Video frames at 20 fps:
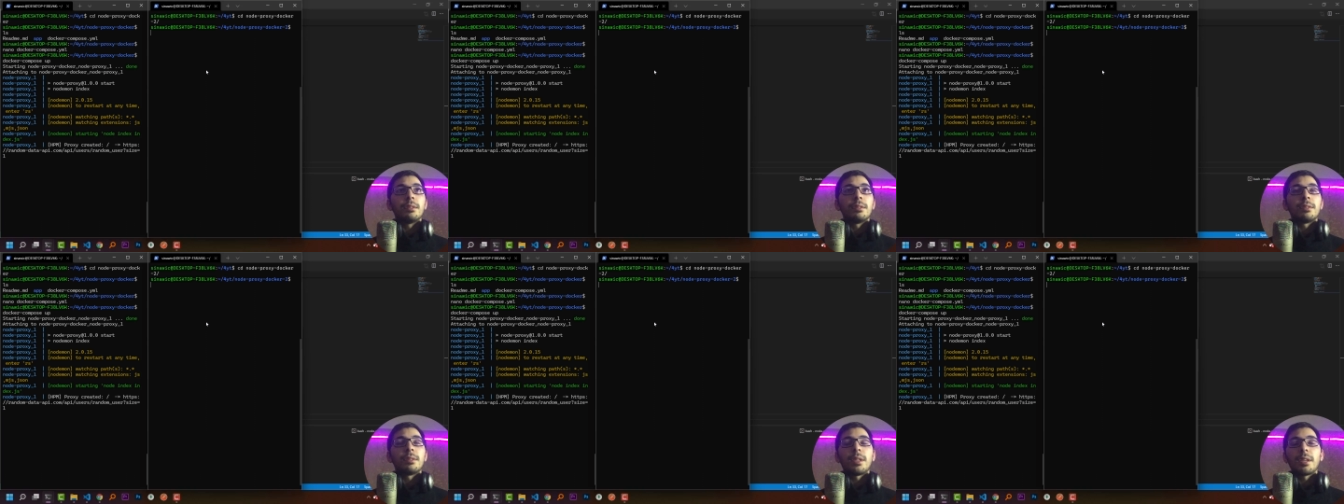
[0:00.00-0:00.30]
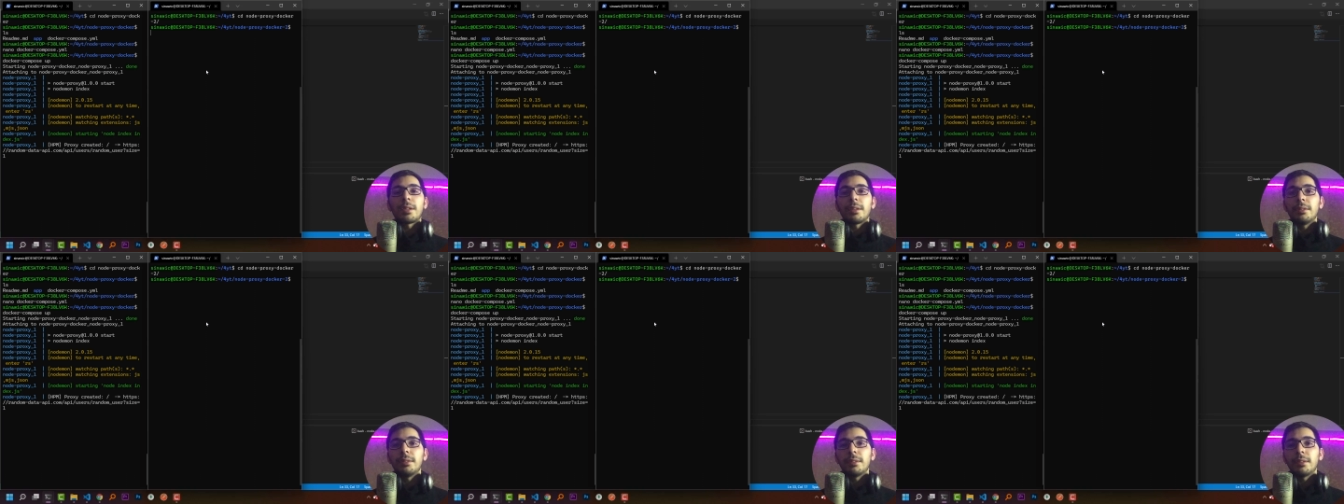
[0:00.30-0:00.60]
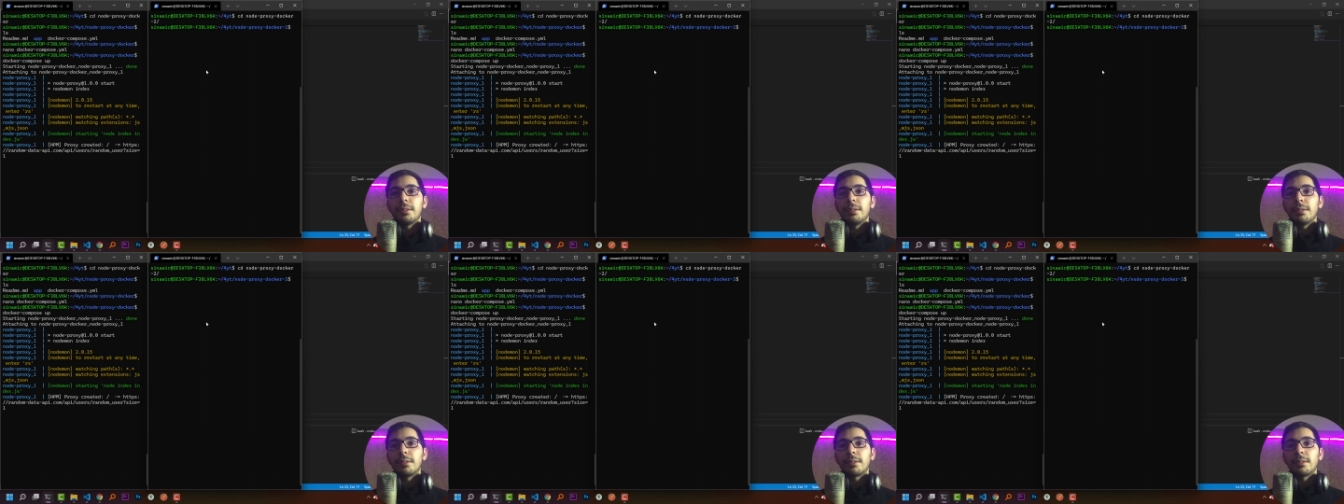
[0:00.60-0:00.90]

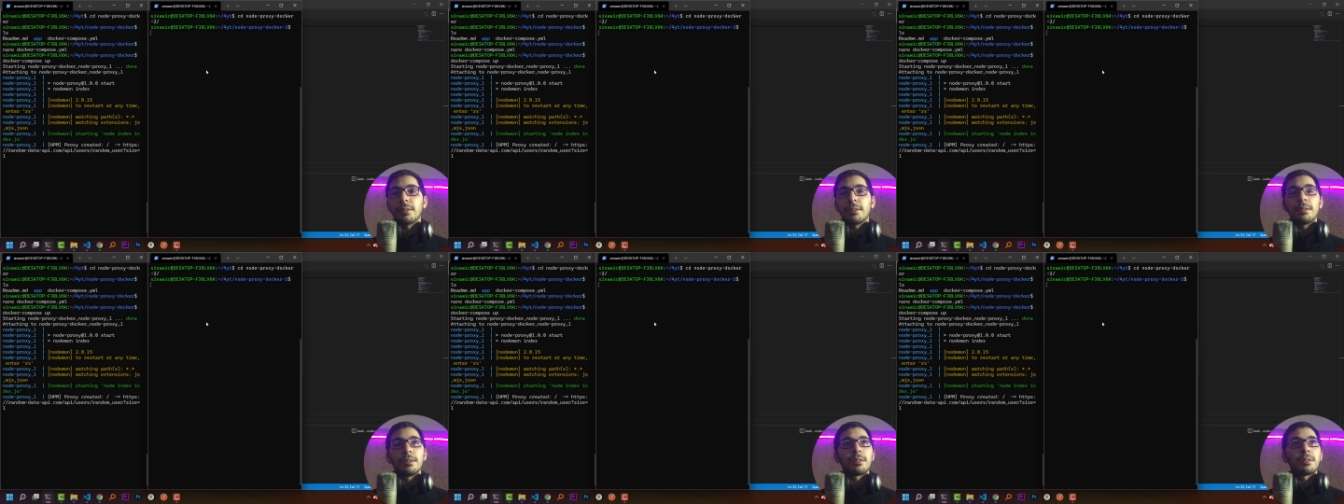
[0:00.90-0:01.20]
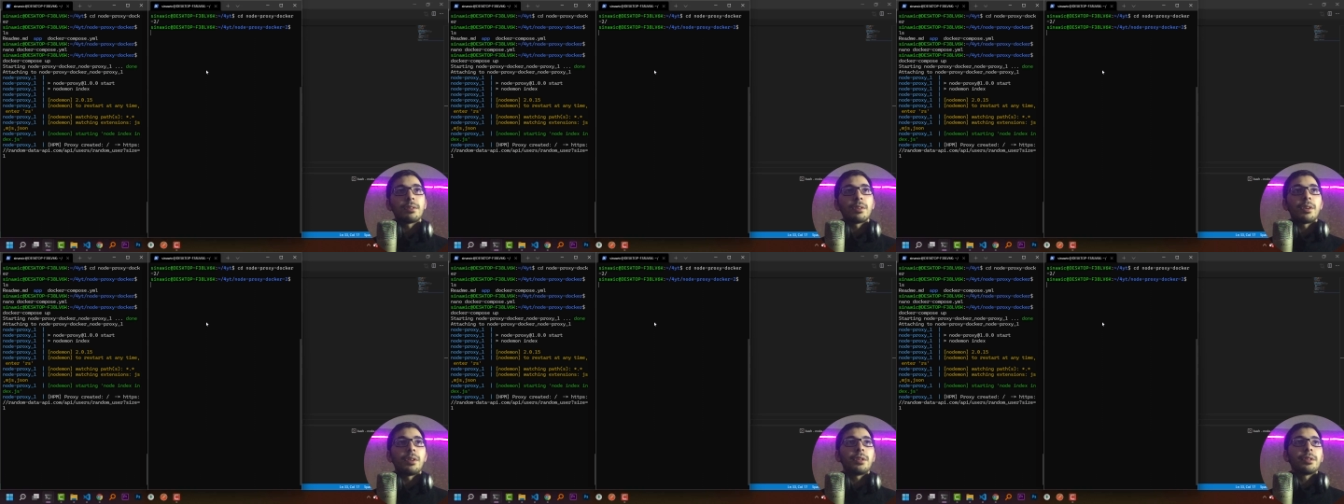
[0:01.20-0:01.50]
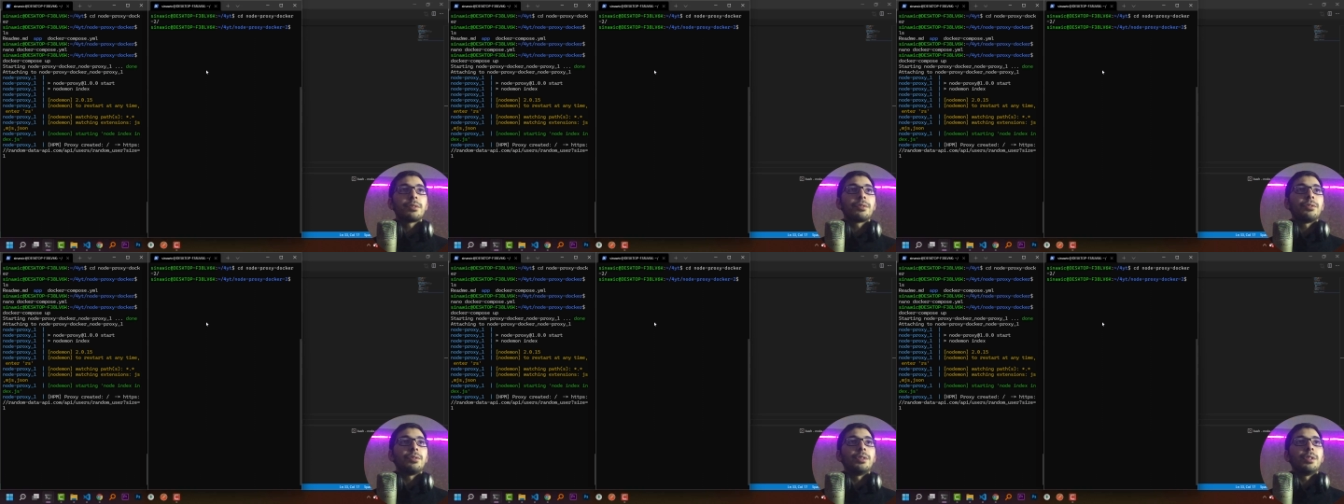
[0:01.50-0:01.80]
second instance
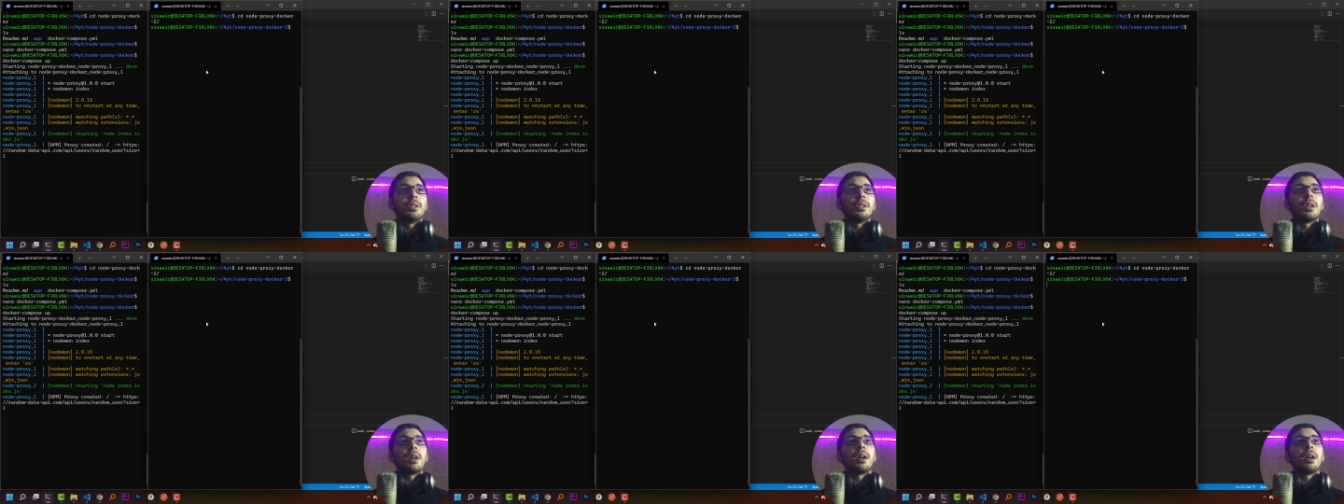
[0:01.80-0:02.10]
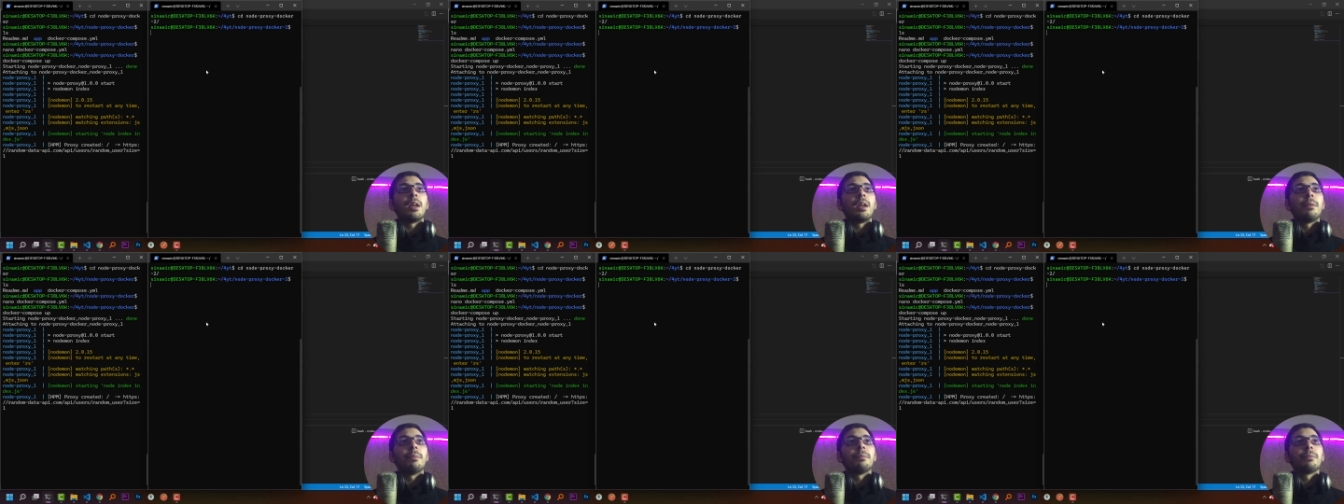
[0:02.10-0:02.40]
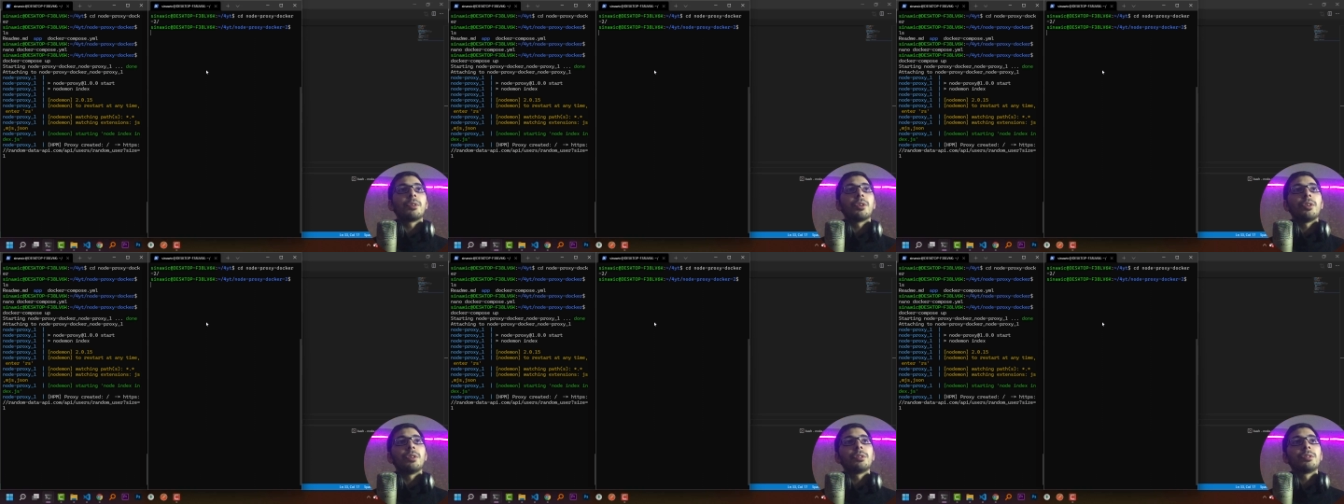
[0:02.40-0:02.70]
directory I
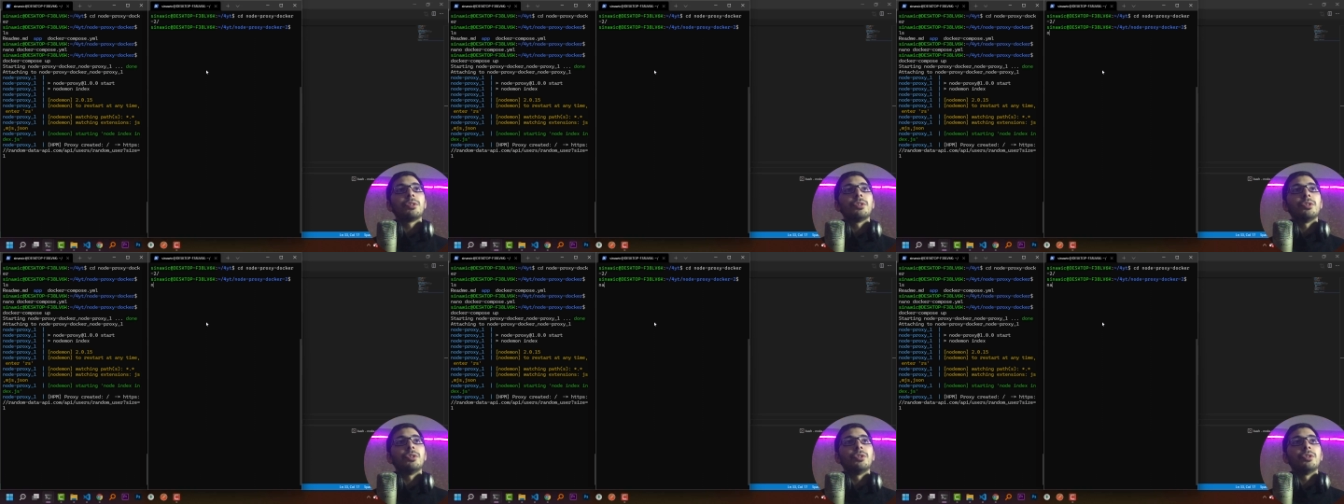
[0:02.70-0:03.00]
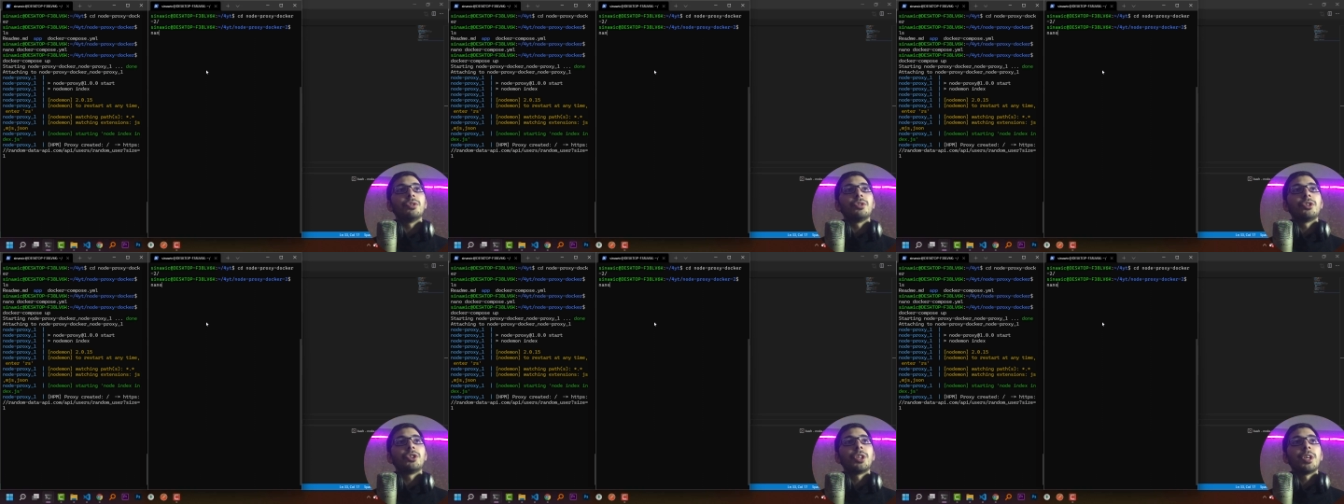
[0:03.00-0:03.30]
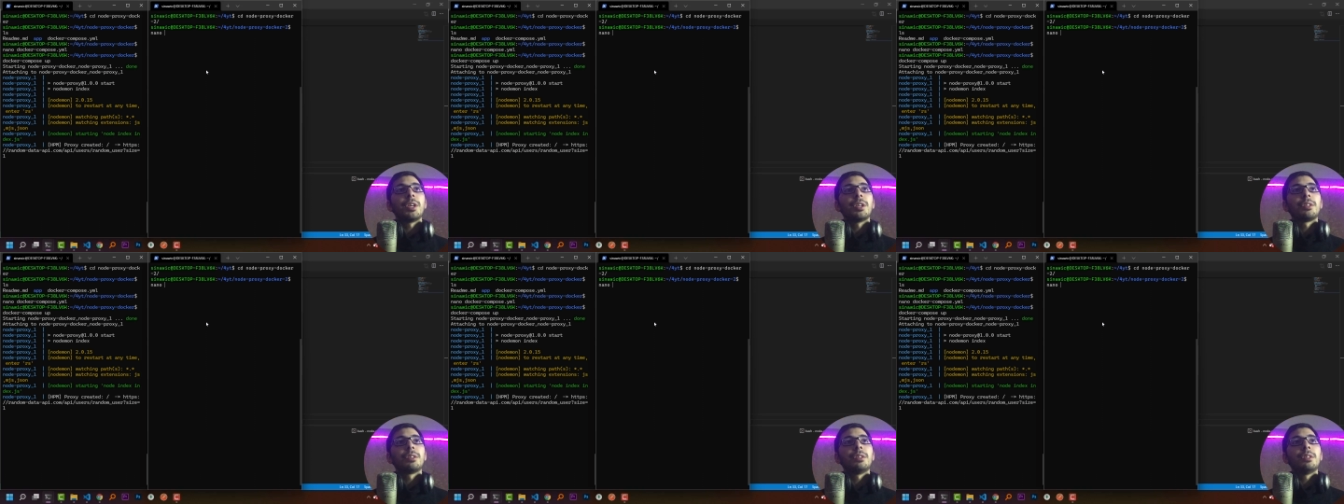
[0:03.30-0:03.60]
am going to
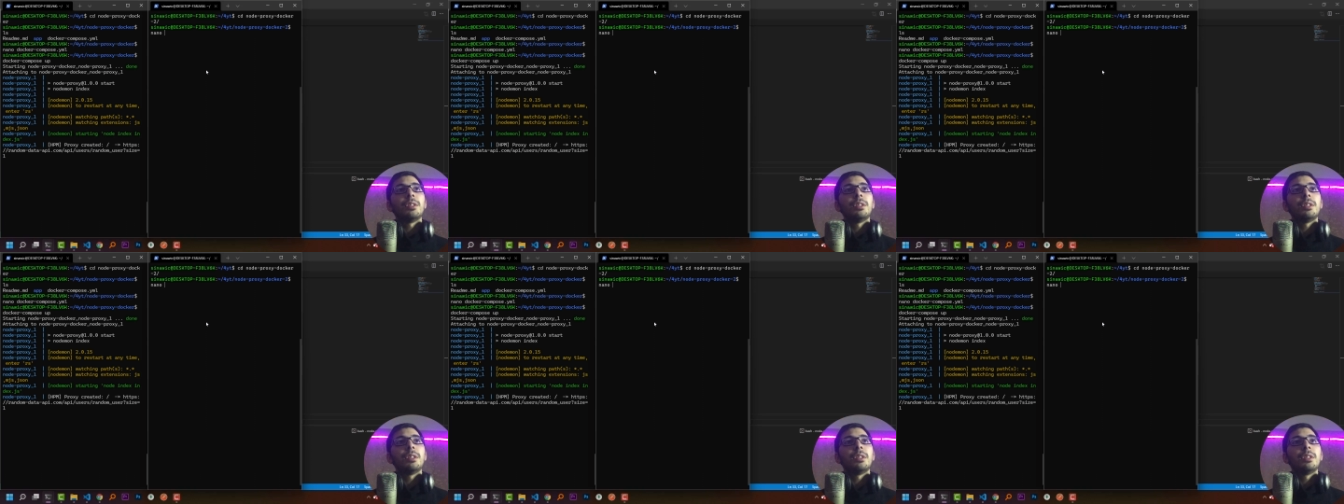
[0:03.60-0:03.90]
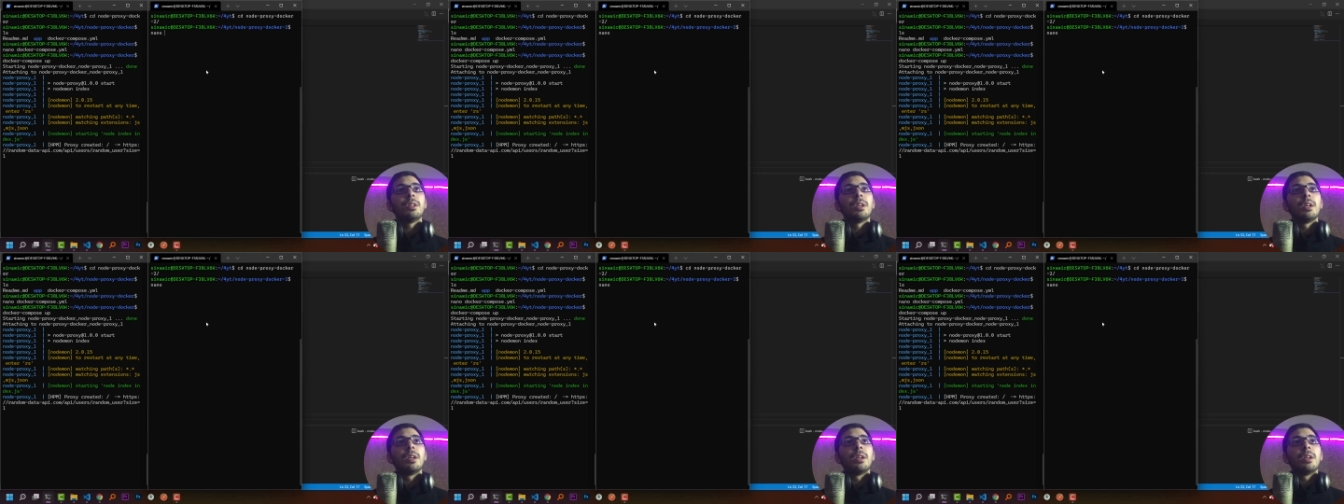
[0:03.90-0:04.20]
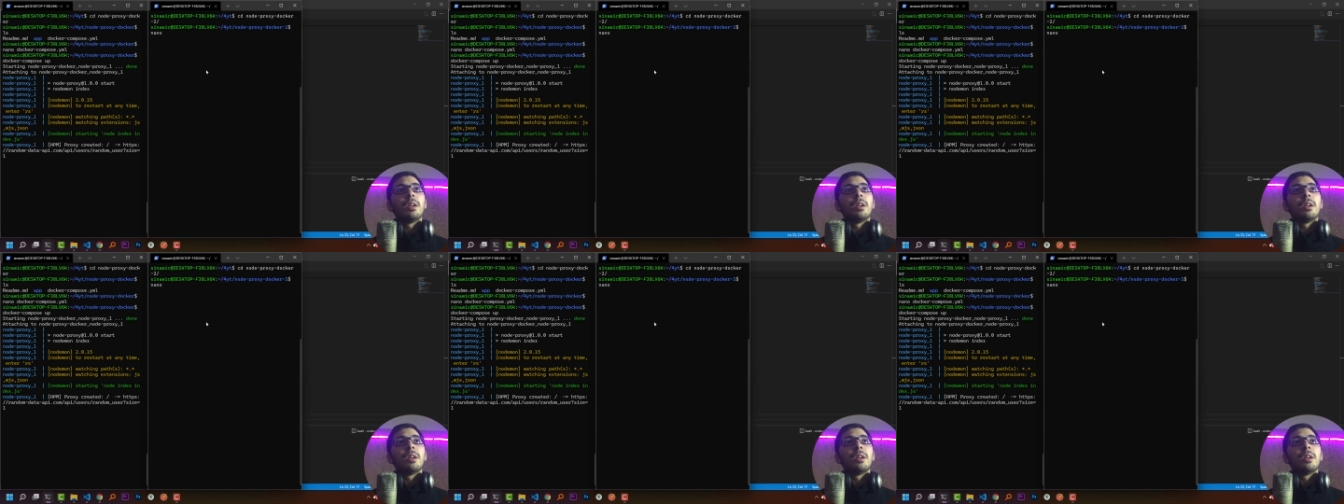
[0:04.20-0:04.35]
check the